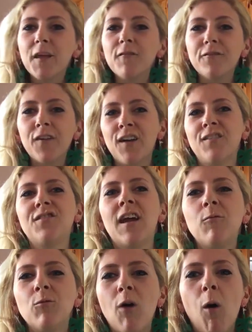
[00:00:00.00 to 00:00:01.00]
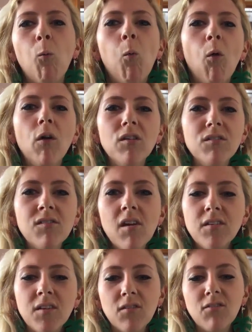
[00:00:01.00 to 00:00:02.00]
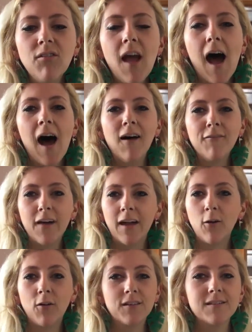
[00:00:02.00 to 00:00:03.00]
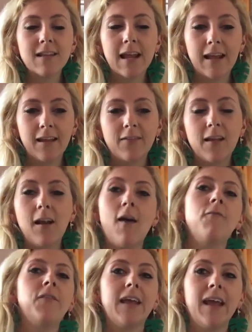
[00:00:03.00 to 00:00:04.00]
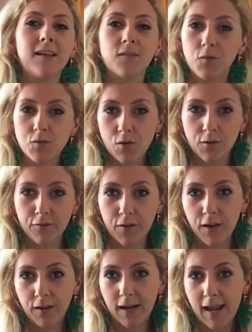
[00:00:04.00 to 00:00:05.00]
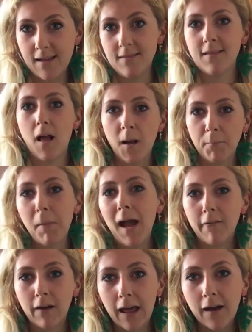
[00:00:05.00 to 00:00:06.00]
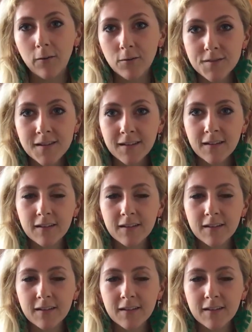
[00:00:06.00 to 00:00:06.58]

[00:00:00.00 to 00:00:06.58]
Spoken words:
At first Jake was like, what is this? It's Nerf. And honestly, the love that he has for Jonathan is unparalleled.